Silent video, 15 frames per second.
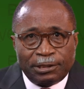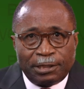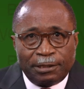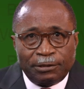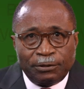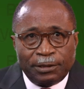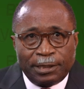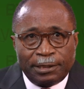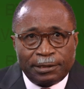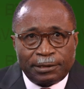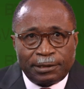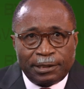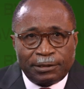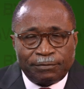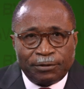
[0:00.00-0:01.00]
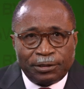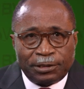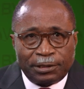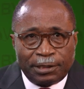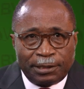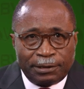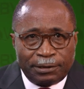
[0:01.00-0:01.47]
John, United States,
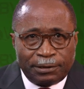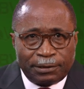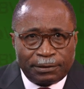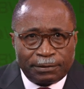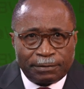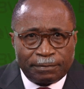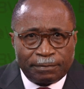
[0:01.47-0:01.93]
Virgin Islands.